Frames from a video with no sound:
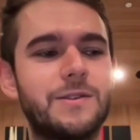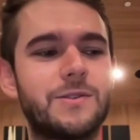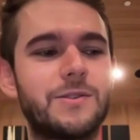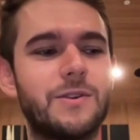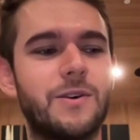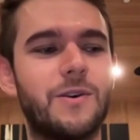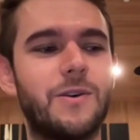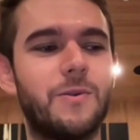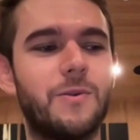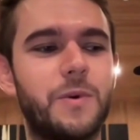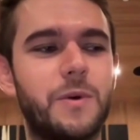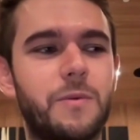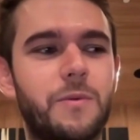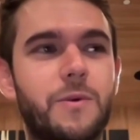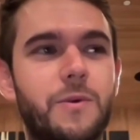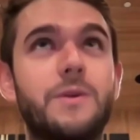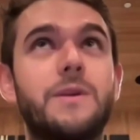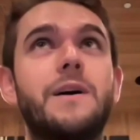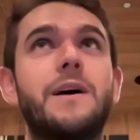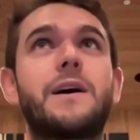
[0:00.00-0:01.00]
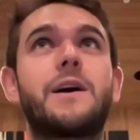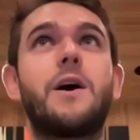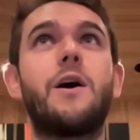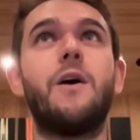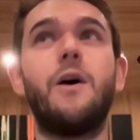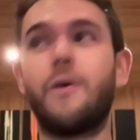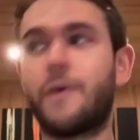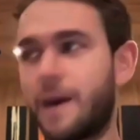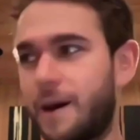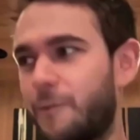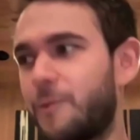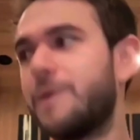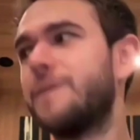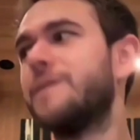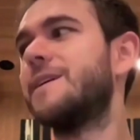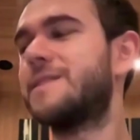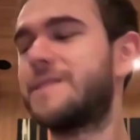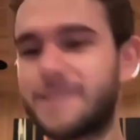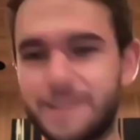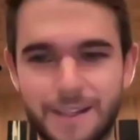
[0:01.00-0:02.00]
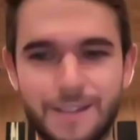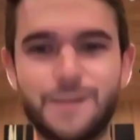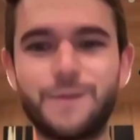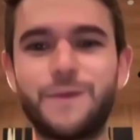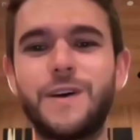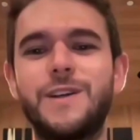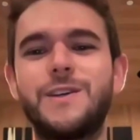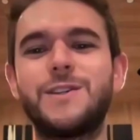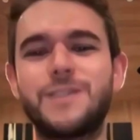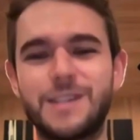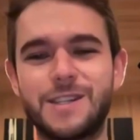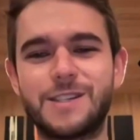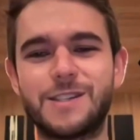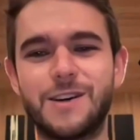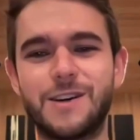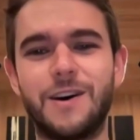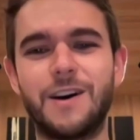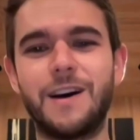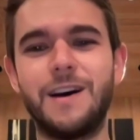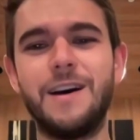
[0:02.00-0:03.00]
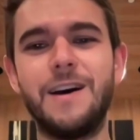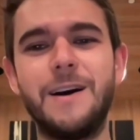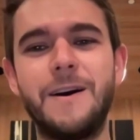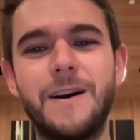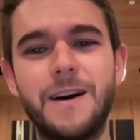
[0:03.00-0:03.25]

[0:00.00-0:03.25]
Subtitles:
So we were like, okay, well, let's finish the song.